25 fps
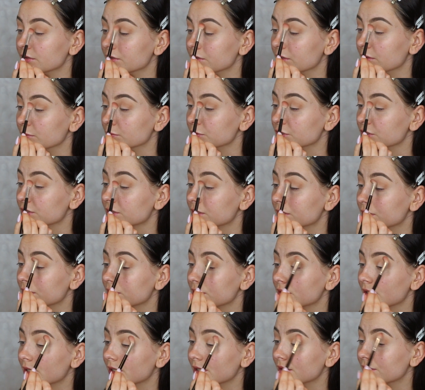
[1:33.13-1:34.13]
so I'm just gonna
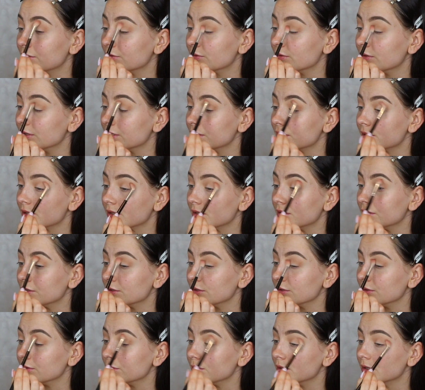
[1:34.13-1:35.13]
take the risk
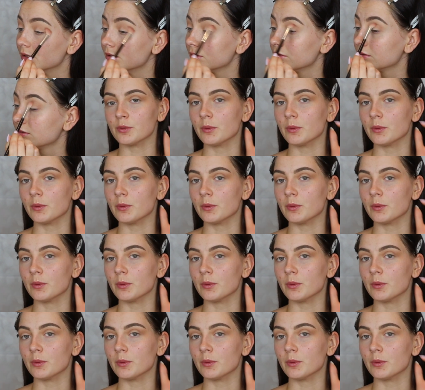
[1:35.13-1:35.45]
and do it.